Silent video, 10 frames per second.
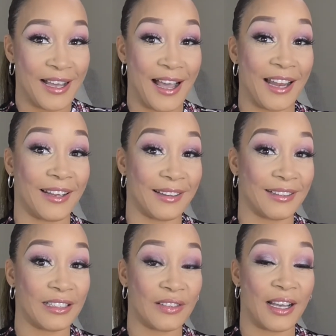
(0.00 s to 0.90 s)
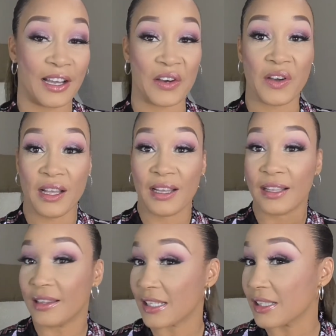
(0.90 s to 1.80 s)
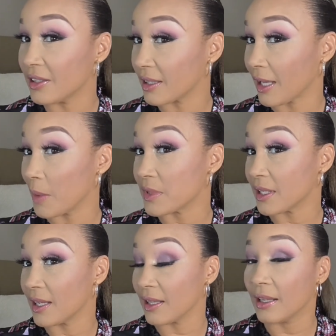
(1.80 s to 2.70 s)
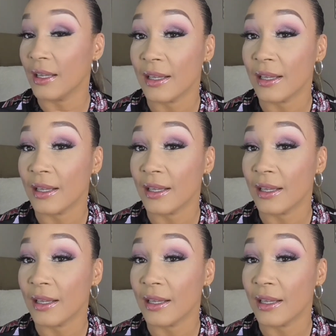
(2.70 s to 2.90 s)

I love how this look came together.